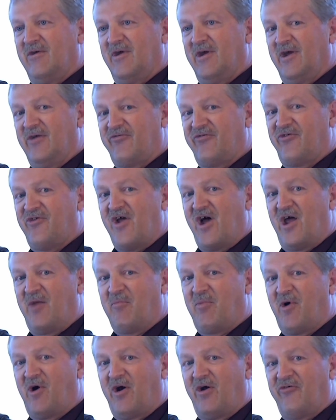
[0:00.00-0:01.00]
it's
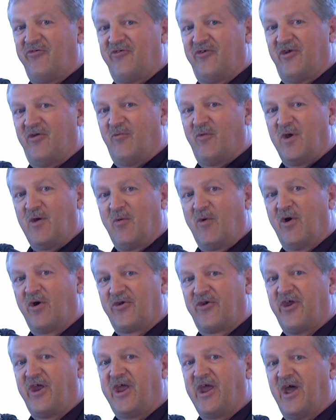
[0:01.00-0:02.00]
nonpartisan. We
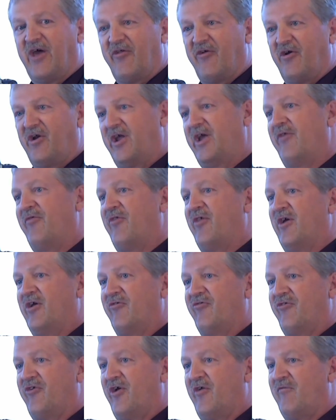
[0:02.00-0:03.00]
work together to get
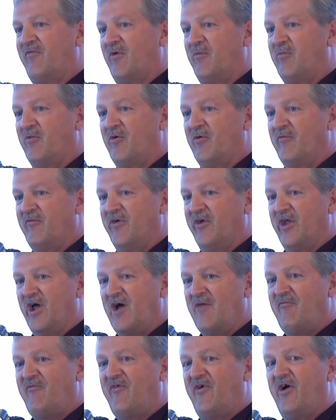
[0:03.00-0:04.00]
things done for Broomfield.
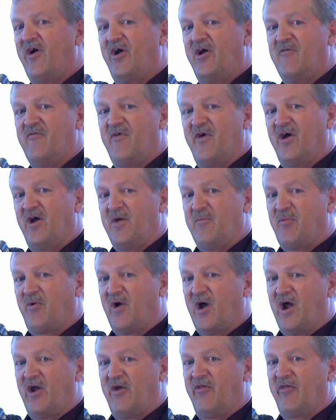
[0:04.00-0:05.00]
I'm very, very
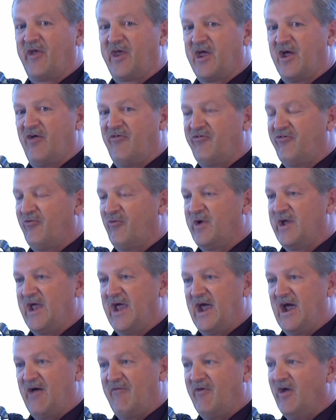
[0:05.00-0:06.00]
proud of the council we
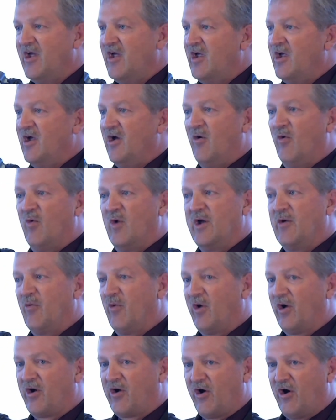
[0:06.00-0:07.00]
have. We
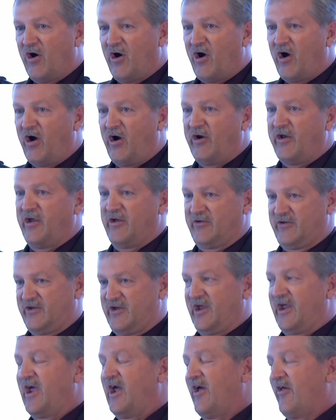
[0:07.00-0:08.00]
work hard
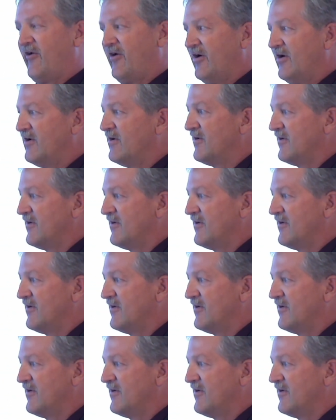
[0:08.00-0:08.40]
together.